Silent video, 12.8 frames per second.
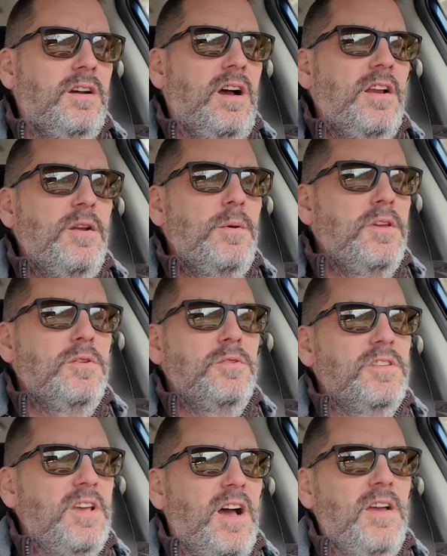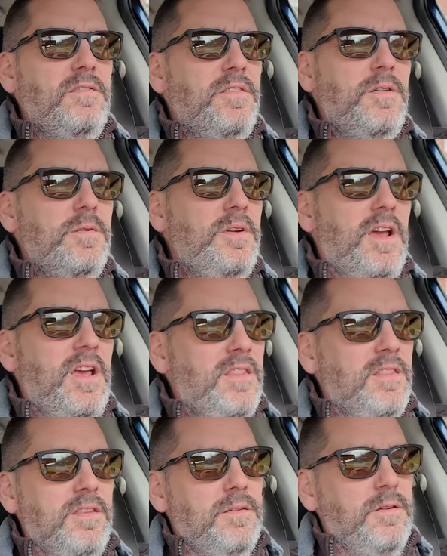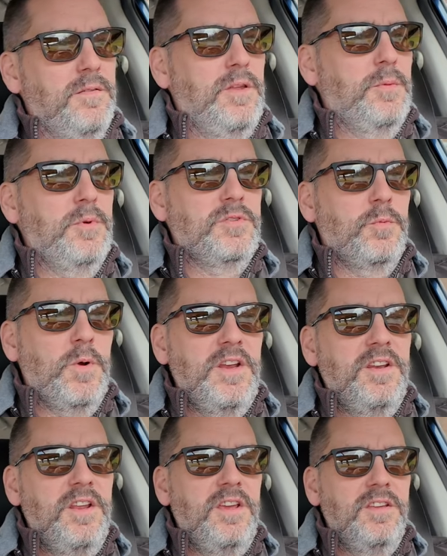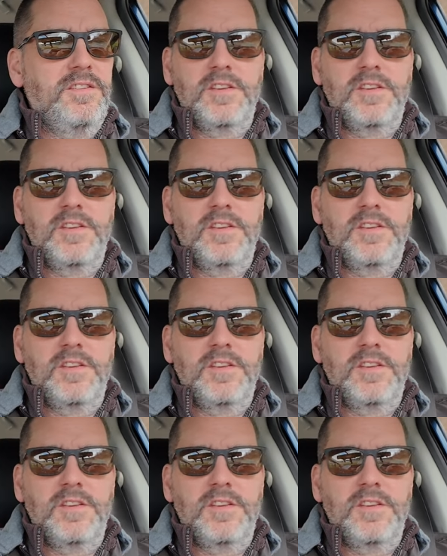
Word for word: I know I used the iPhone and it was windy,